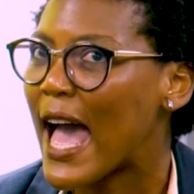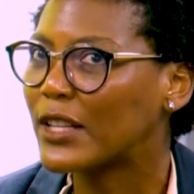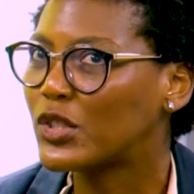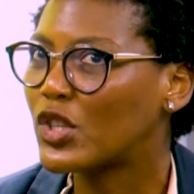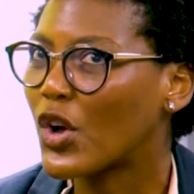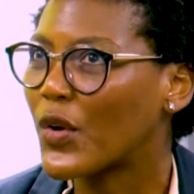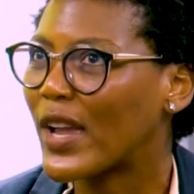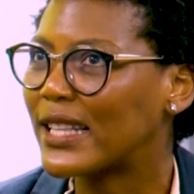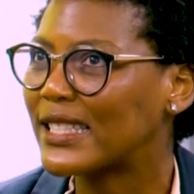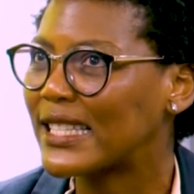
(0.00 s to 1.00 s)
And so
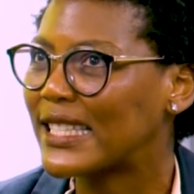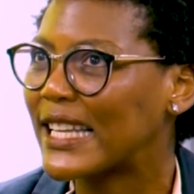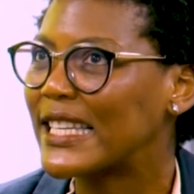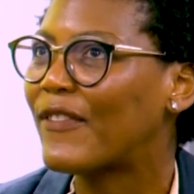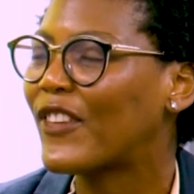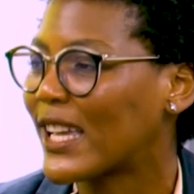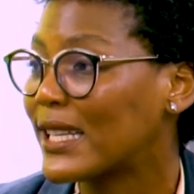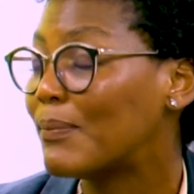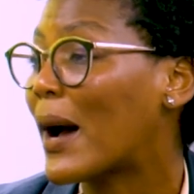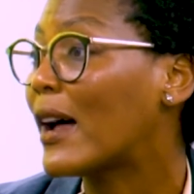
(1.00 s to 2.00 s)
it's a
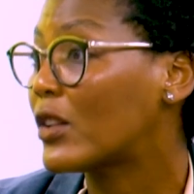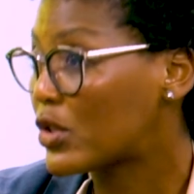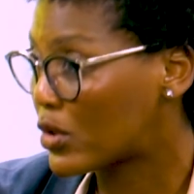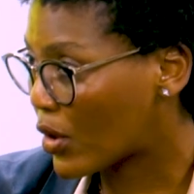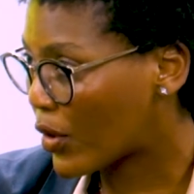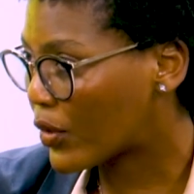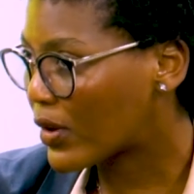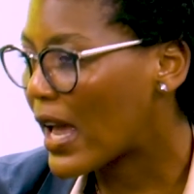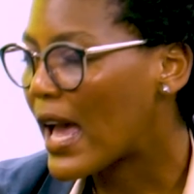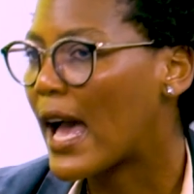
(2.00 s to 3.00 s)
significant milestone
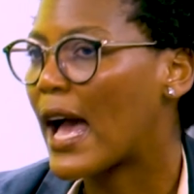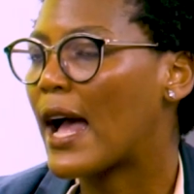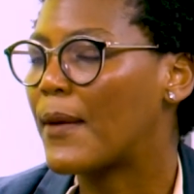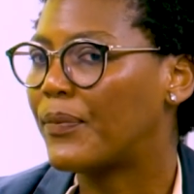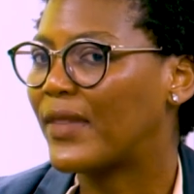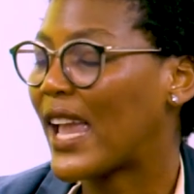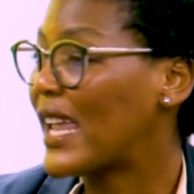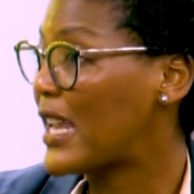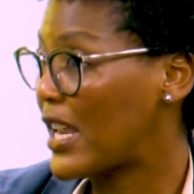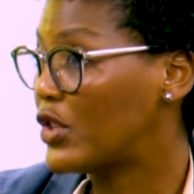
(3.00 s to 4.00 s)

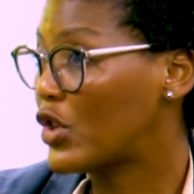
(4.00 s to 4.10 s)
in